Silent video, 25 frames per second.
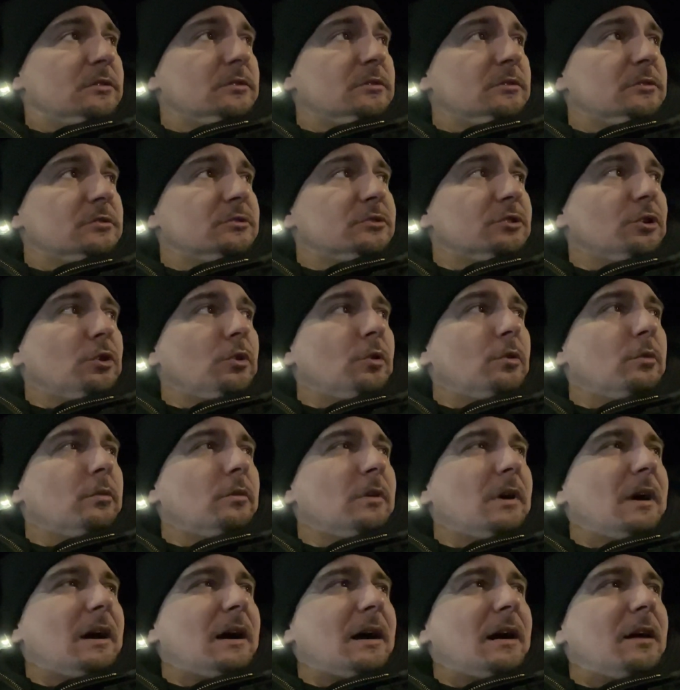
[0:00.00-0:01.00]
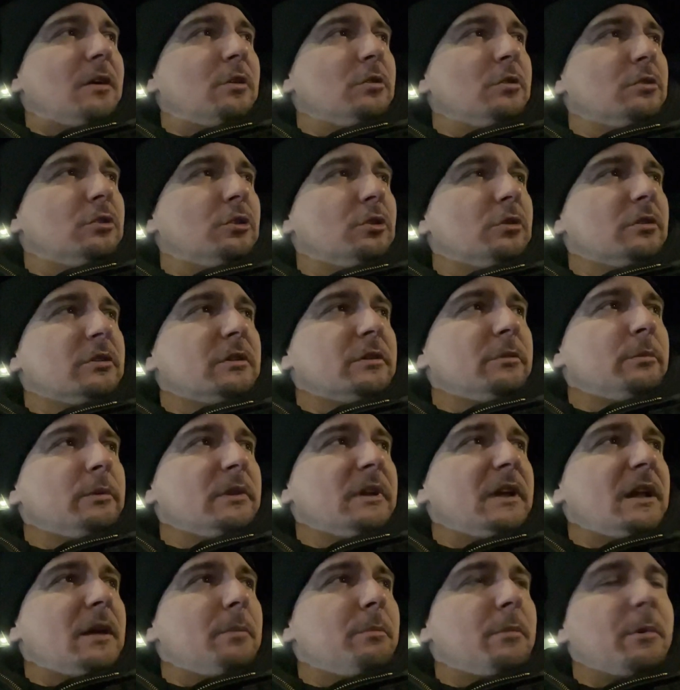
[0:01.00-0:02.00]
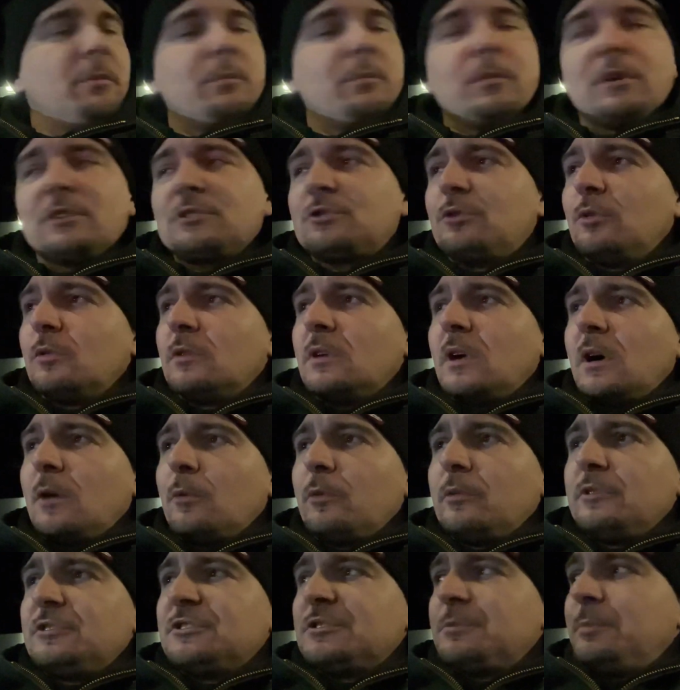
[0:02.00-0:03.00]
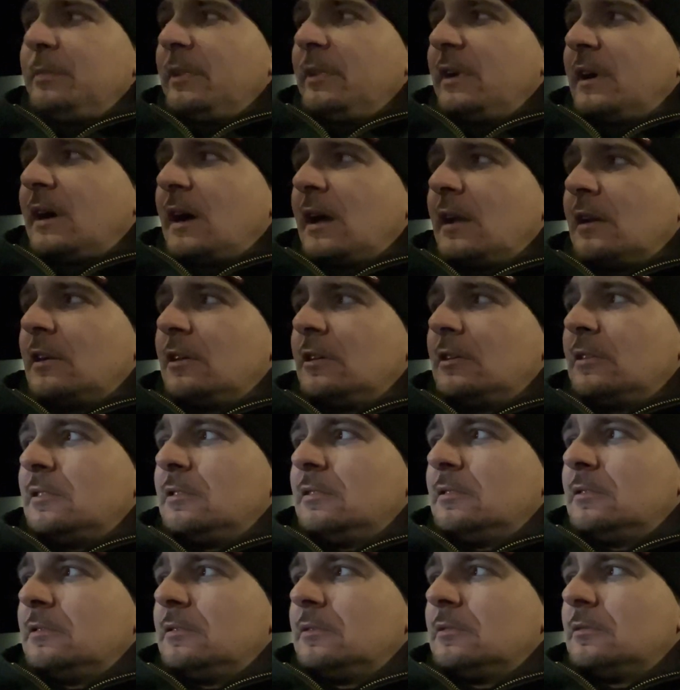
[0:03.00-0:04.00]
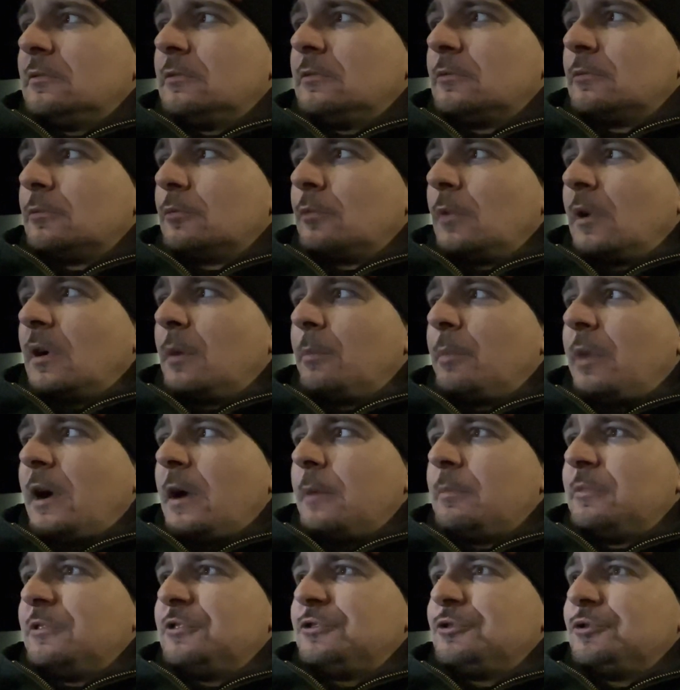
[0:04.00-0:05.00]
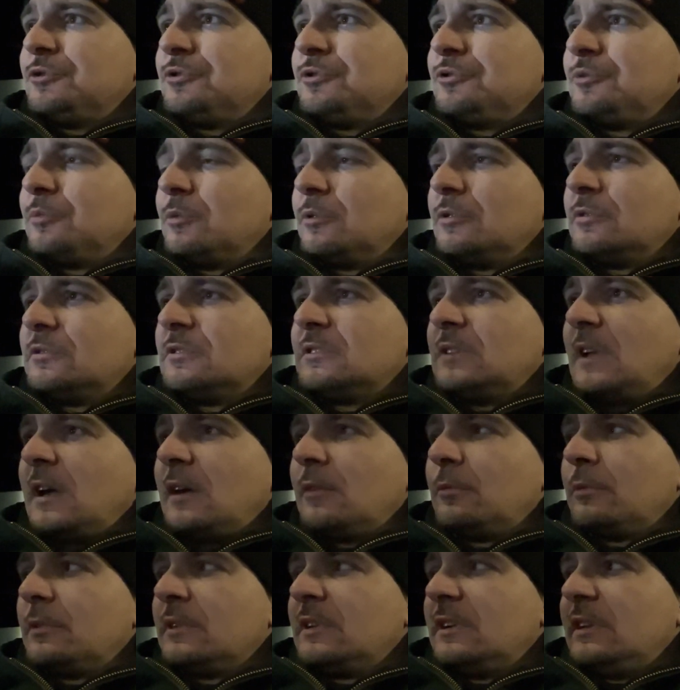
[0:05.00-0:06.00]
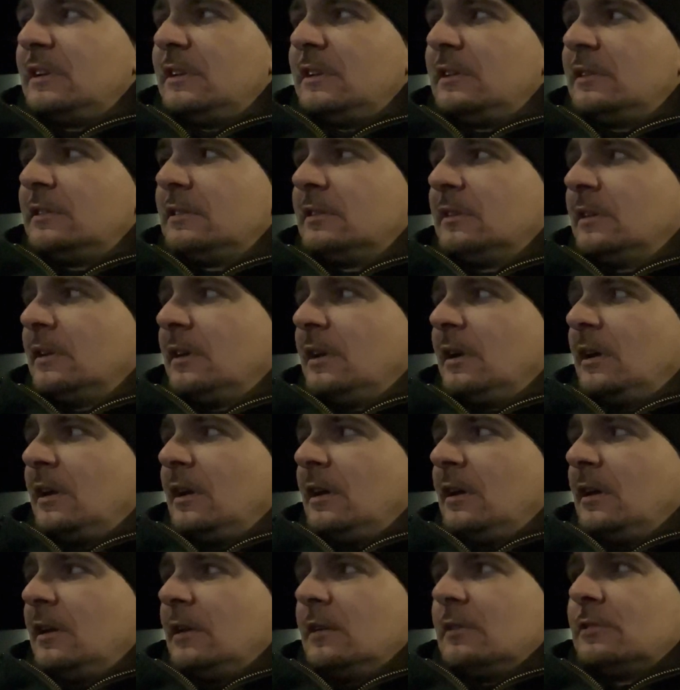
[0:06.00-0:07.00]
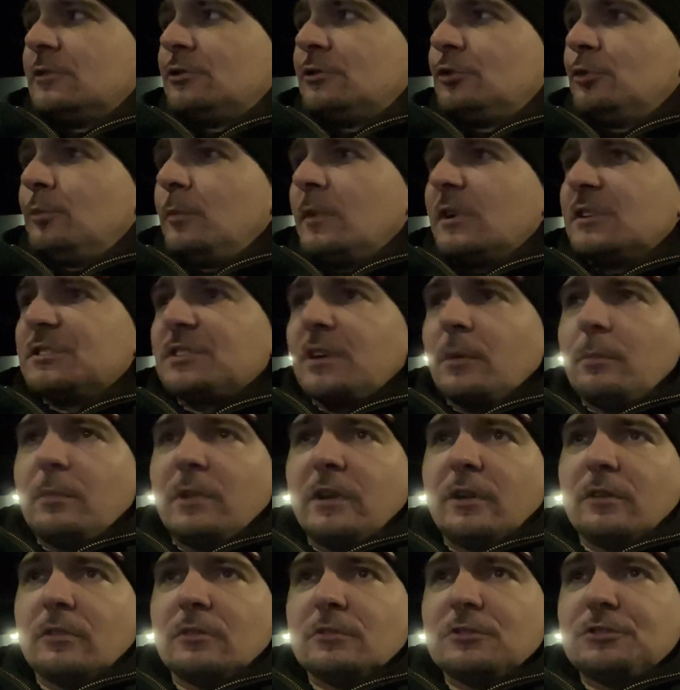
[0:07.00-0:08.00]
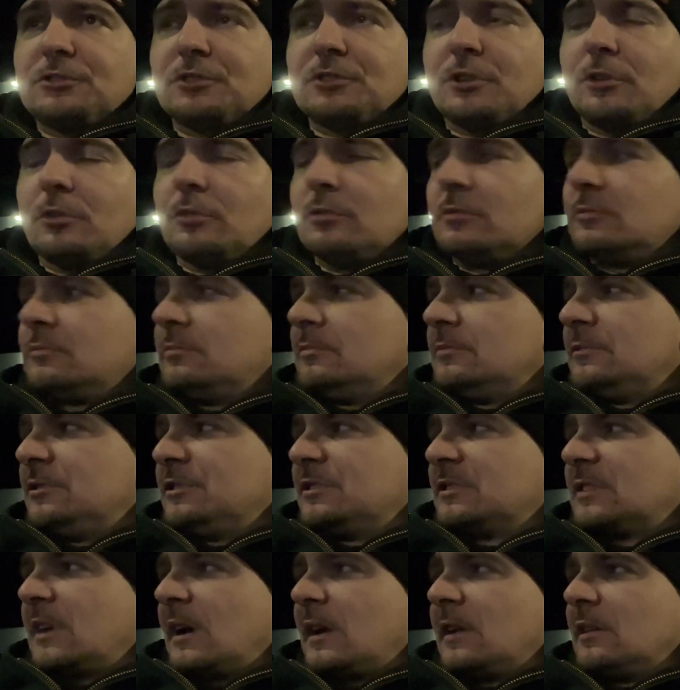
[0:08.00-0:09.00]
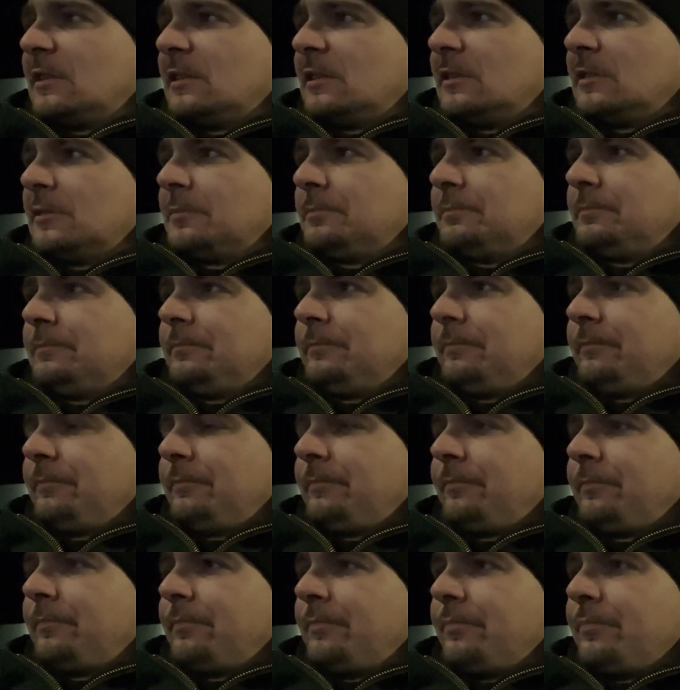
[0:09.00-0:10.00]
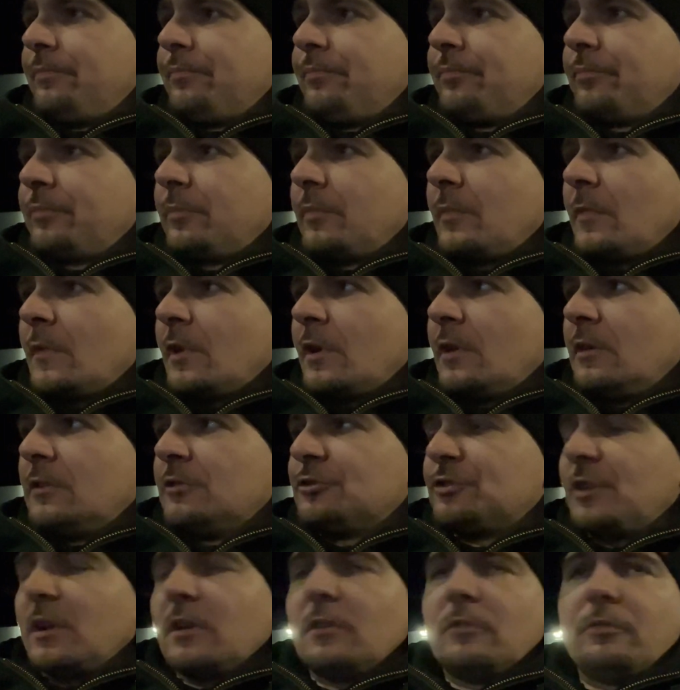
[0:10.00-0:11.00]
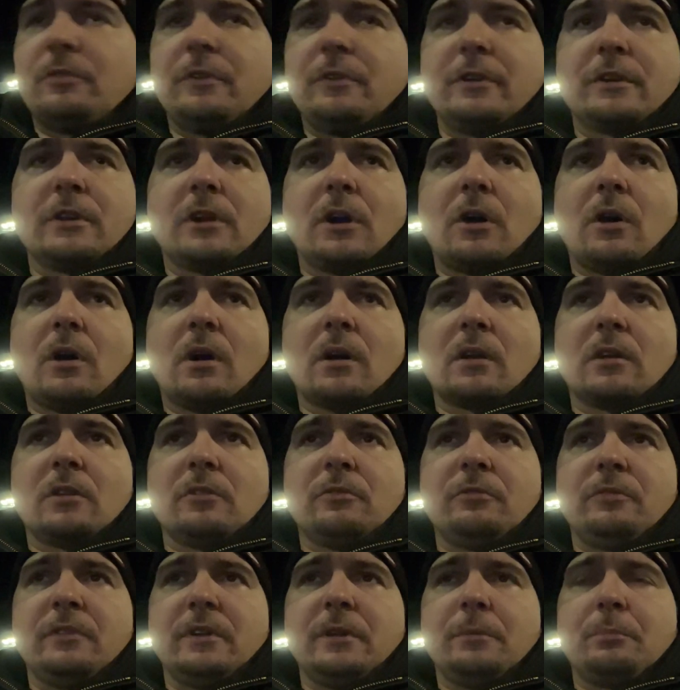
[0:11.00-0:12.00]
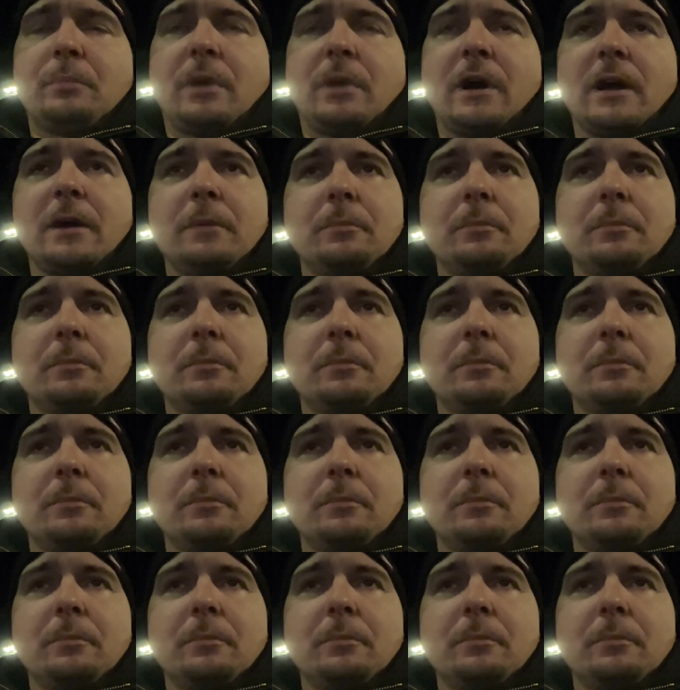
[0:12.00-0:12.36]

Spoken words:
So I don't know. There really ain't been much going on. We've just been kind of running pipe as usual. It's not really too much I've been able to show. Just kind of trying to figure out how to fit pipe